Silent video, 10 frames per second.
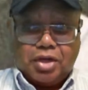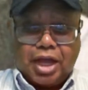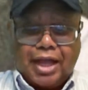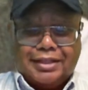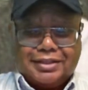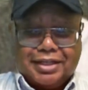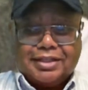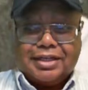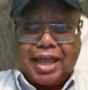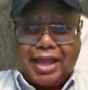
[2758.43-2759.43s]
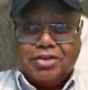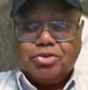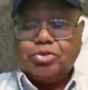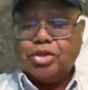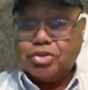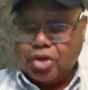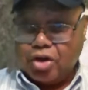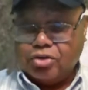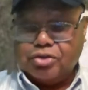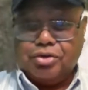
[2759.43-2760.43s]
So God sent an angel
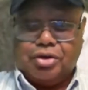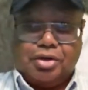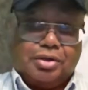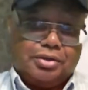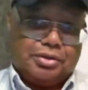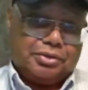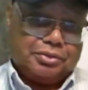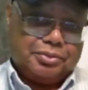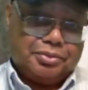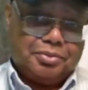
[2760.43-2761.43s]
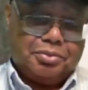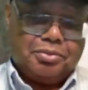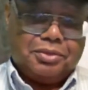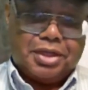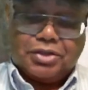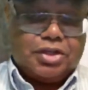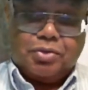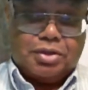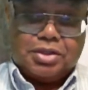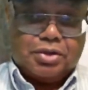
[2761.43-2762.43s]
to talk to her.
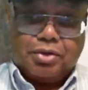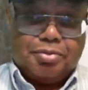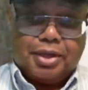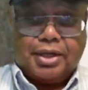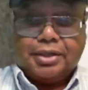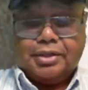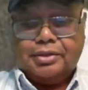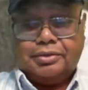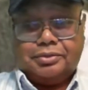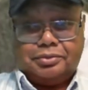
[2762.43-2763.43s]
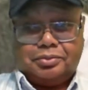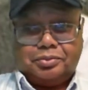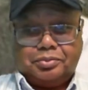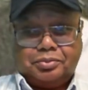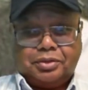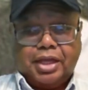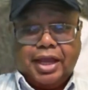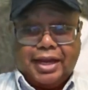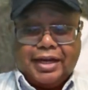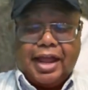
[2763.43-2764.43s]
She wasn't going back.
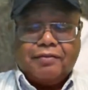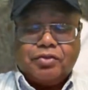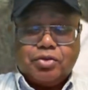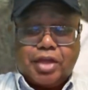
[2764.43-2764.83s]
And